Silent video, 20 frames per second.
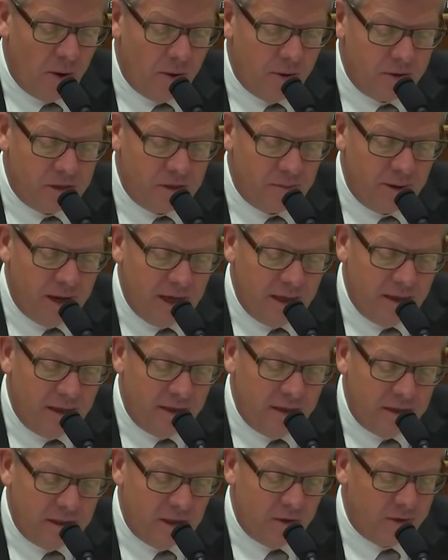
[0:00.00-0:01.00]
posed by
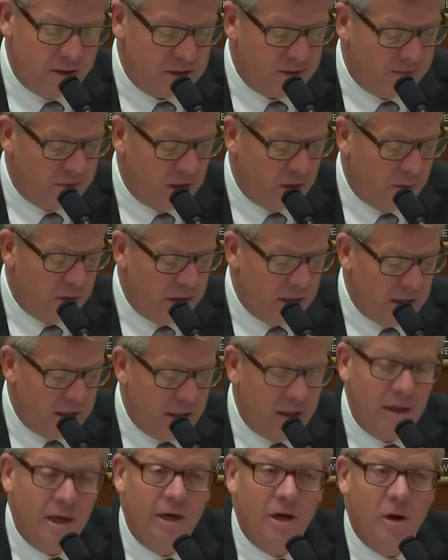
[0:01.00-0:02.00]
the decrease of
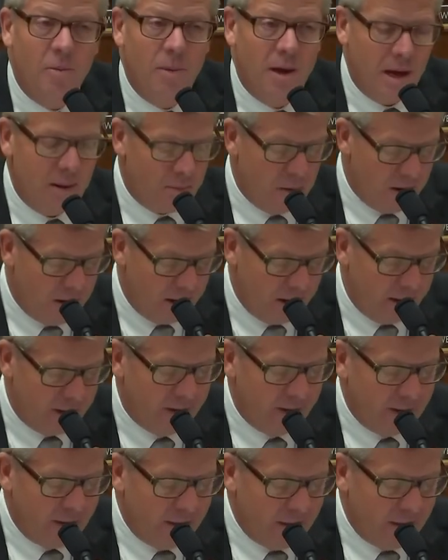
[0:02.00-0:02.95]
liquidity in our bond market?